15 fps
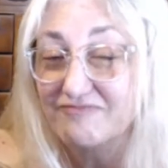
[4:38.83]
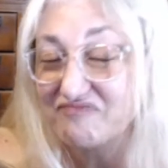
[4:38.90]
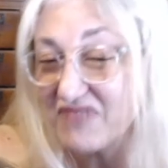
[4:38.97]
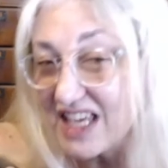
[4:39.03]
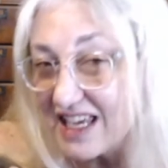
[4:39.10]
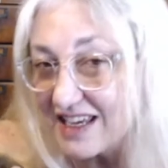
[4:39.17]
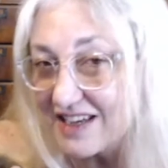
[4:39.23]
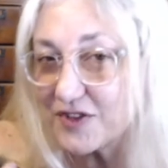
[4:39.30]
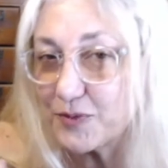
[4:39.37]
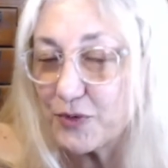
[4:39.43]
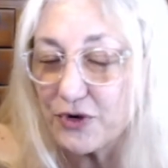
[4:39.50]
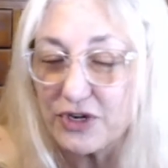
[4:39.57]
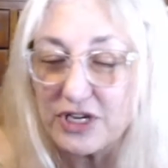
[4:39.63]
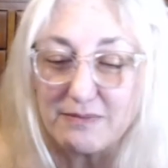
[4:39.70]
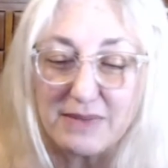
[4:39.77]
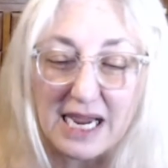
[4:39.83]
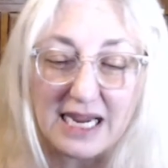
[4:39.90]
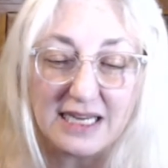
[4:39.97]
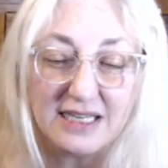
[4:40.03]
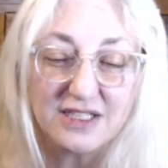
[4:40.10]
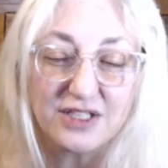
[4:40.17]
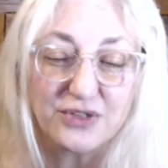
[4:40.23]
He is pretty
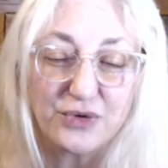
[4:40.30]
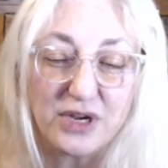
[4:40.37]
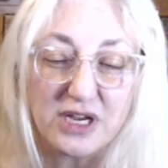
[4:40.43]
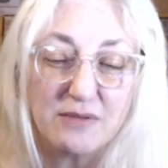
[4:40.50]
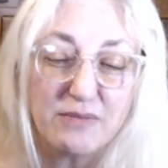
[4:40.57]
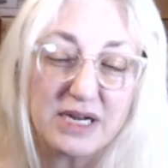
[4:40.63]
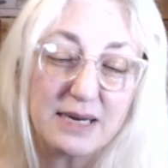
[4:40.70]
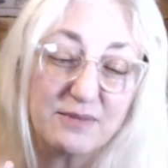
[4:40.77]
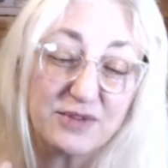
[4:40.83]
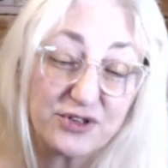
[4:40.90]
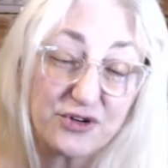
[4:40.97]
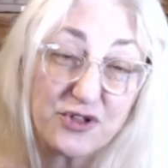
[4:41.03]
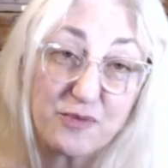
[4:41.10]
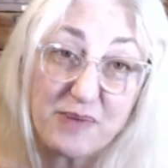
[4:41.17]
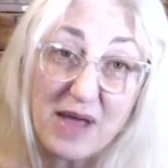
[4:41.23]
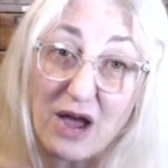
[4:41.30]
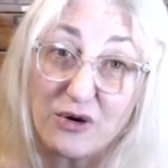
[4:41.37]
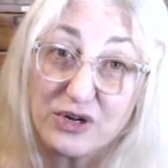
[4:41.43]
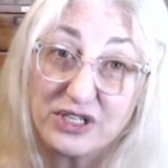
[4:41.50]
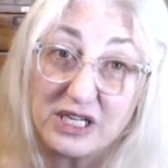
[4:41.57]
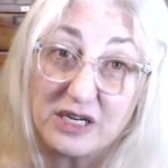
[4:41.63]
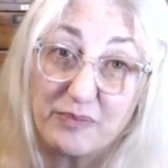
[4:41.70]
mainstream, but I'm sure the
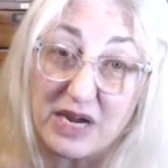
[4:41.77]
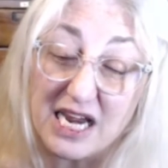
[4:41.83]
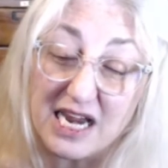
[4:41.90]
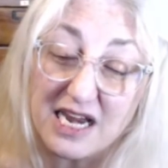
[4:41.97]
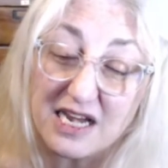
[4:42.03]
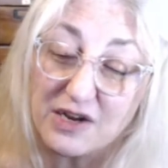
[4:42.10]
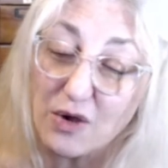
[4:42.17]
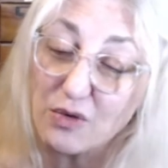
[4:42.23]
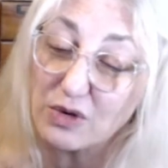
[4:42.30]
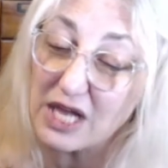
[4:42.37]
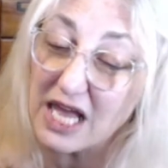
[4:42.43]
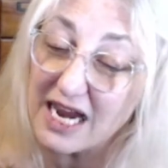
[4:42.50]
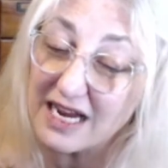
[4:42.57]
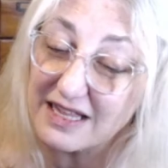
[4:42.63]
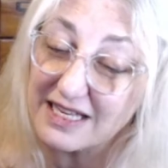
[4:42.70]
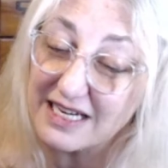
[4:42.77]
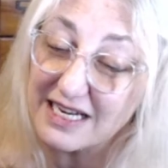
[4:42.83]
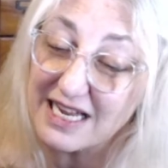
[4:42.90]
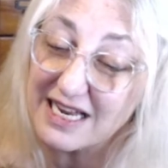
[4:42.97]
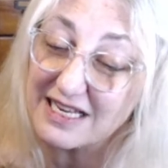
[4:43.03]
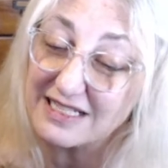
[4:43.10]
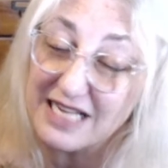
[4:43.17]
powers that be don't like that
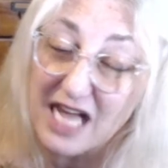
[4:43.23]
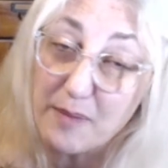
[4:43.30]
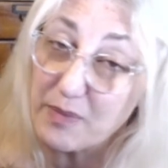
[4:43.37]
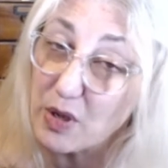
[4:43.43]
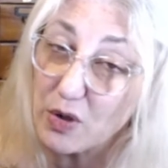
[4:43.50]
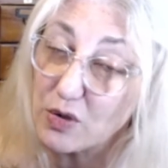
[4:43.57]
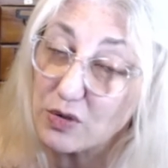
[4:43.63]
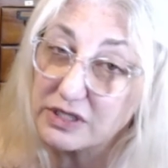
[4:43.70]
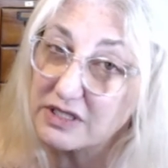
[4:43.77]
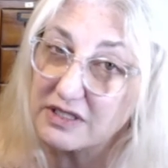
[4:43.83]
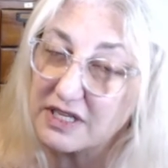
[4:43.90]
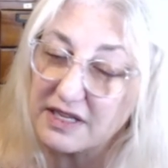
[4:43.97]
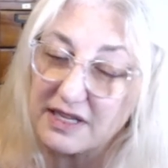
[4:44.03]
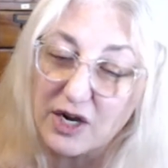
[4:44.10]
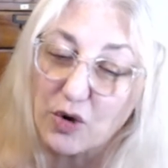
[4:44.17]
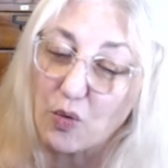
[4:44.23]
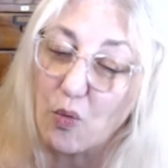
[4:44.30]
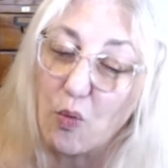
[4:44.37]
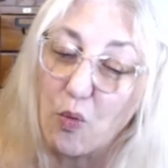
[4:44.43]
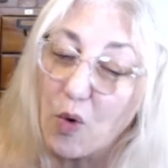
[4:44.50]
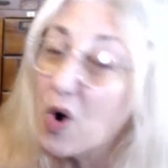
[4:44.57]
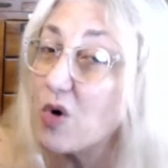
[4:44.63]
he's not beholden to their
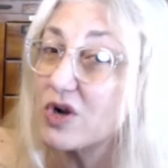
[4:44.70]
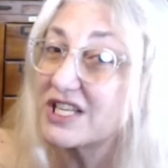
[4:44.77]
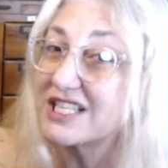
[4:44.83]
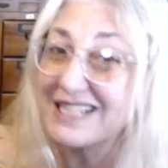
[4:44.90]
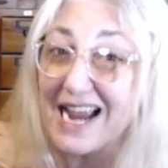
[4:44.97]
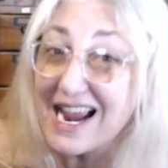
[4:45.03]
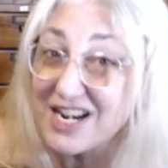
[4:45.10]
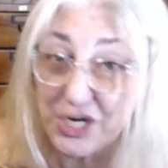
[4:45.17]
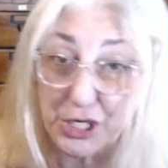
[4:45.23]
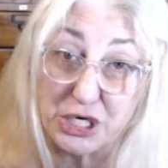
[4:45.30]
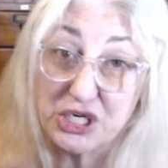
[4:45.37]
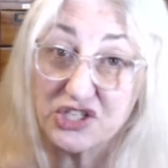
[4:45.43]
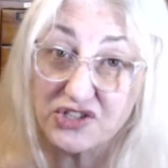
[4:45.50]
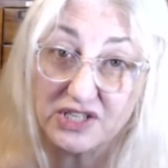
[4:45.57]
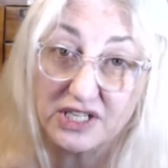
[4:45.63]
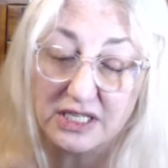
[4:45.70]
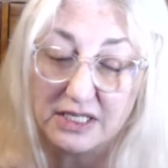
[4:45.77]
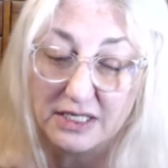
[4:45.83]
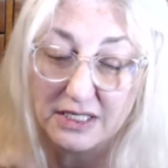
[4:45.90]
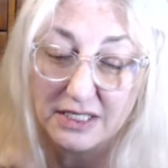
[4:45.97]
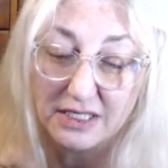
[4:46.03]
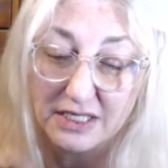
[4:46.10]
woke standards.
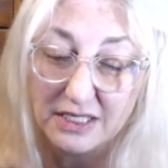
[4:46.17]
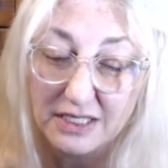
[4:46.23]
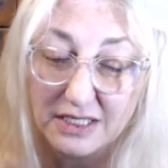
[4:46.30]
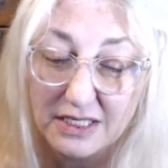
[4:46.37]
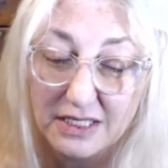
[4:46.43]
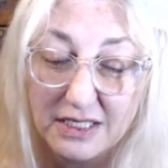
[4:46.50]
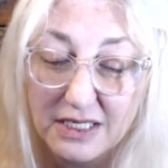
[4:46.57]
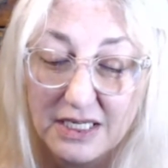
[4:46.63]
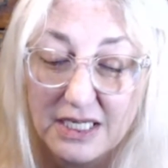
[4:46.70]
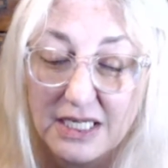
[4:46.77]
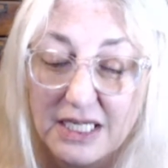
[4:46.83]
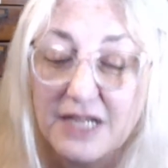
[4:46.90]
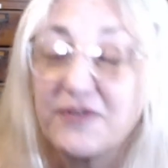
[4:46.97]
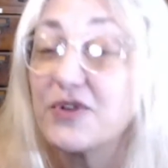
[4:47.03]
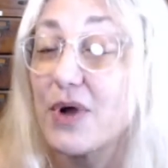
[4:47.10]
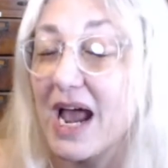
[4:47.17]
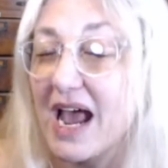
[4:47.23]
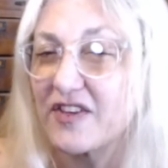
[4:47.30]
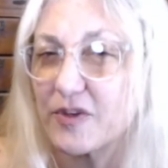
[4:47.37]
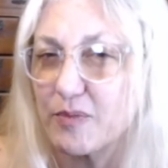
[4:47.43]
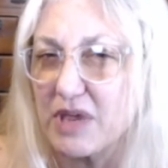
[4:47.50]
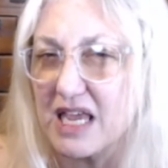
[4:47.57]
If you
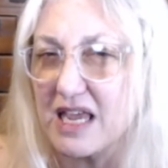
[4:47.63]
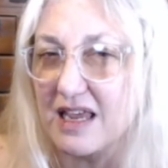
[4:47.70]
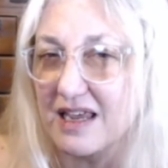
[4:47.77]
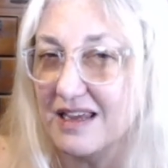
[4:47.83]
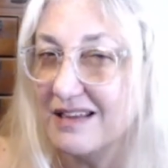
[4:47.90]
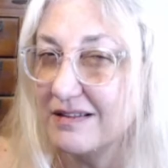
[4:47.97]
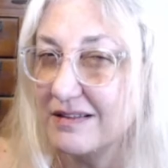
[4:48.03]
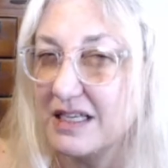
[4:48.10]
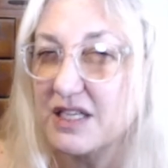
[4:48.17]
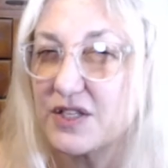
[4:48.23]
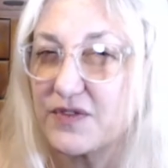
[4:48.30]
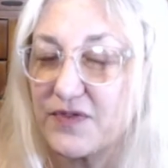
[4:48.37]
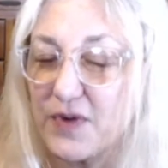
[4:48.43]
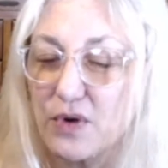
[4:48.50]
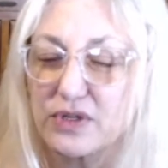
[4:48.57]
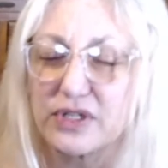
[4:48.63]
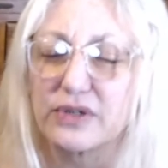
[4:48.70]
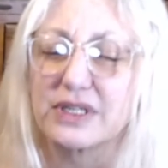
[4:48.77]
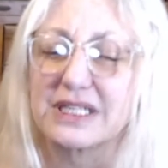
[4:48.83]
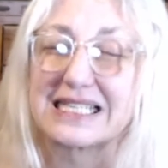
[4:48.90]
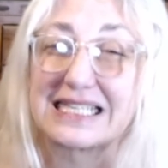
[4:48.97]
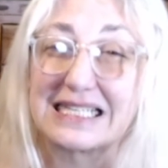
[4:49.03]
ask me, these folks are
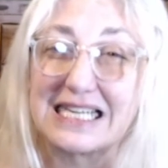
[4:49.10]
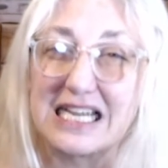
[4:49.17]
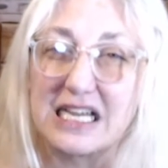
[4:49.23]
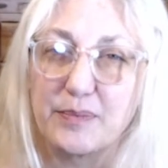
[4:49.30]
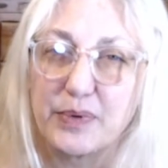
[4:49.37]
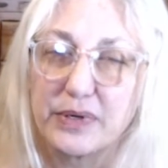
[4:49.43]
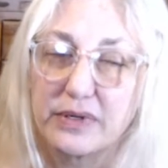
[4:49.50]
asleep.